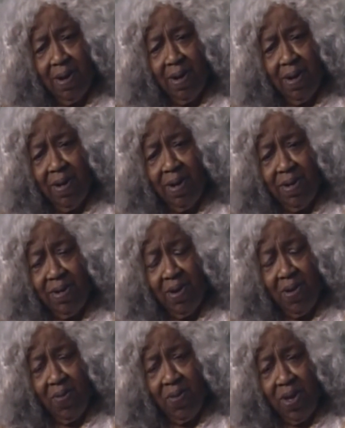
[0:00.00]
and he
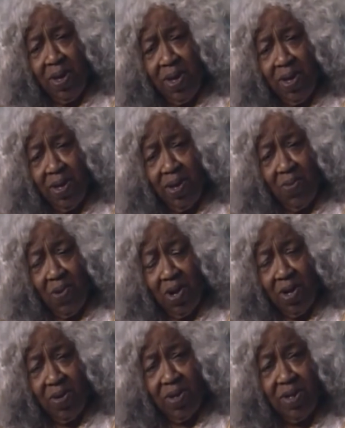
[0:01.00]
told me he
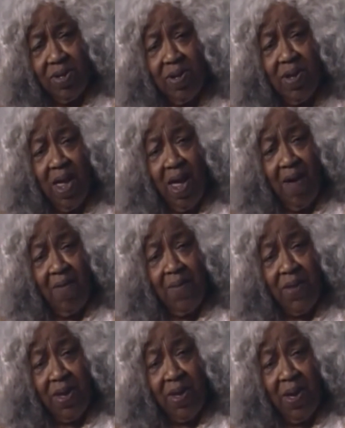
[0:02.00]
wanted to
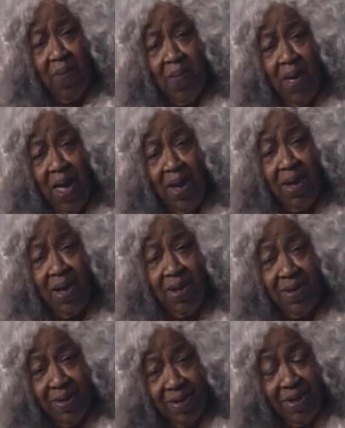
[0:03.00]
have me come back
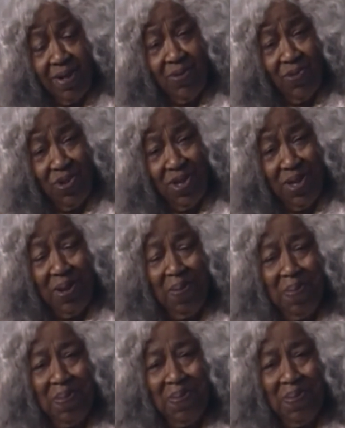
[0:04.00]
and sit with him.